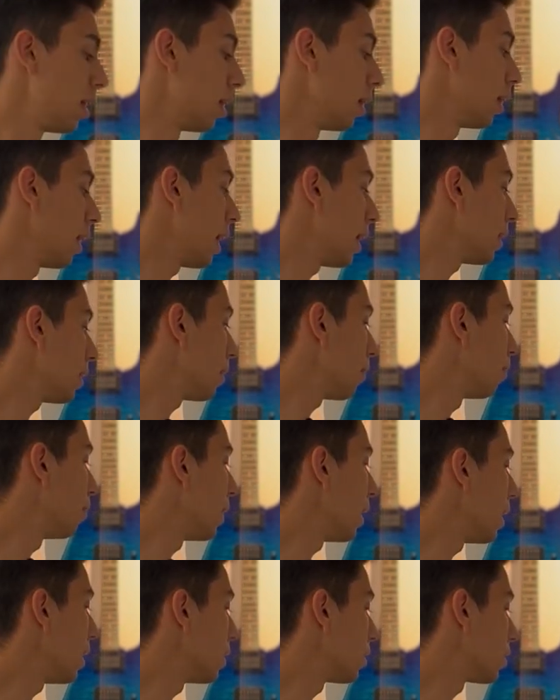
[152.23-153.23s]
Let the
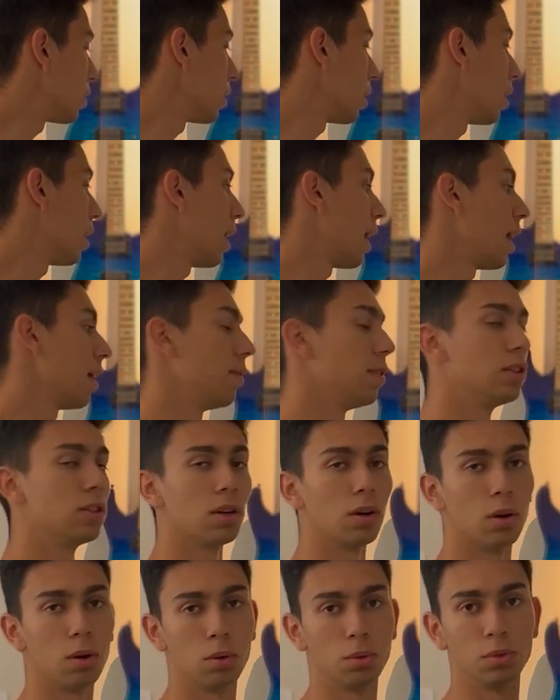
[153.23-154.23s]
bass have its
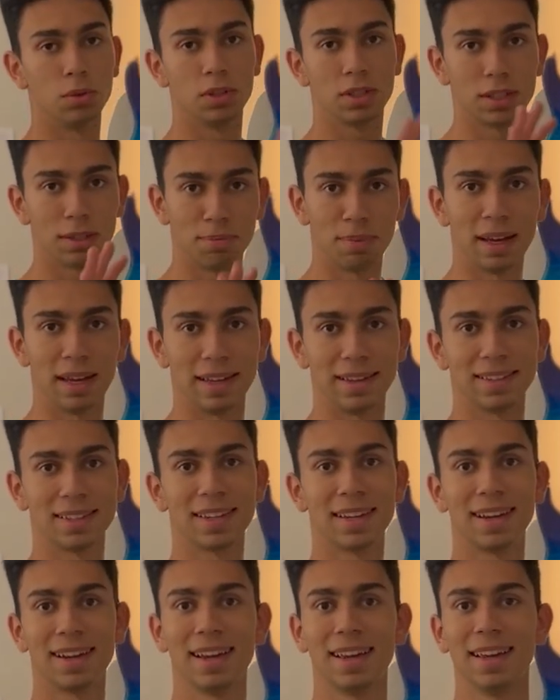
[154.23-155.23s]
own
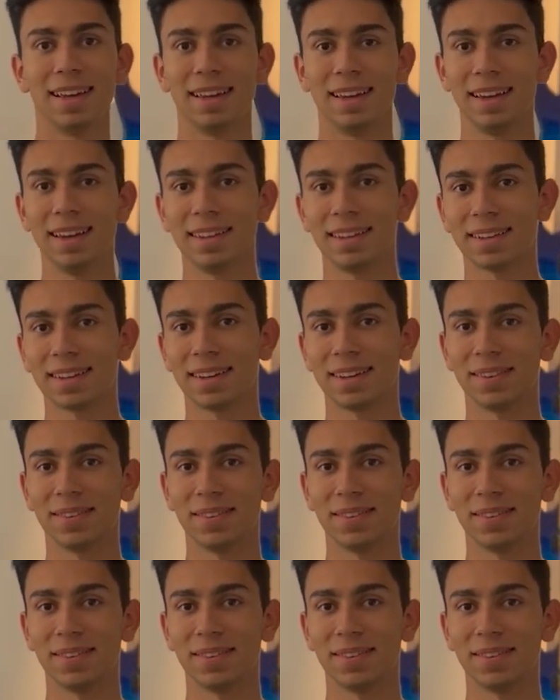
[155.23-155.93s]
space. Hey, that kind